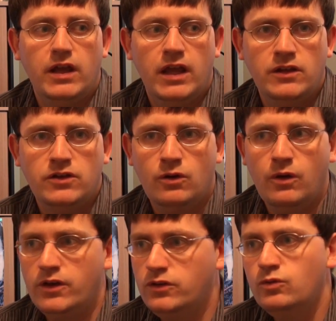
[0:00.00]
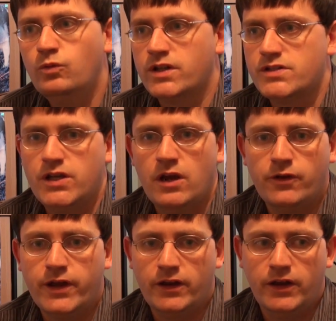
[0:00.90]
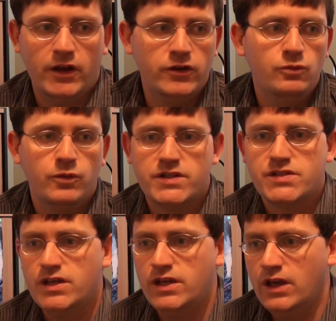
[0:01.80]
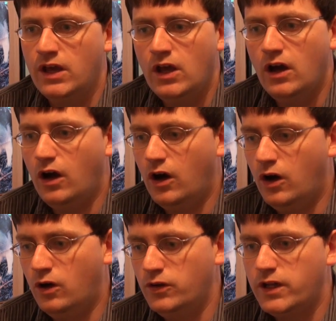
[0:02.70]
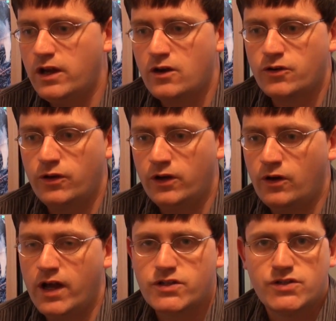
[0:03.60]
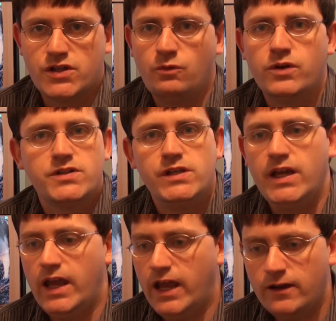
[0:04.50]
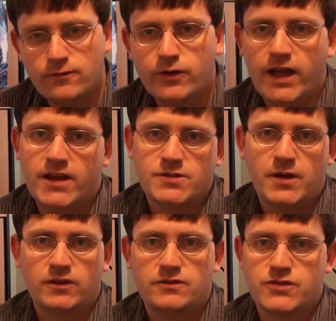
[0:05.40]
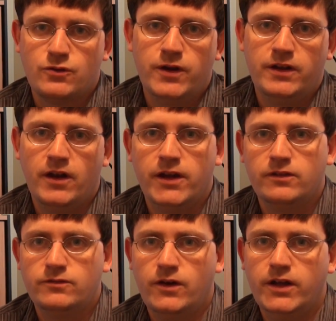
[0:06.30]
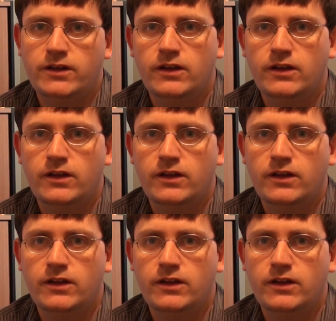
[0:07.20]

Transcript: And, you know, I do want to see every ending. I do want to see all the character interactions. I want to see every aspect of story that I can find.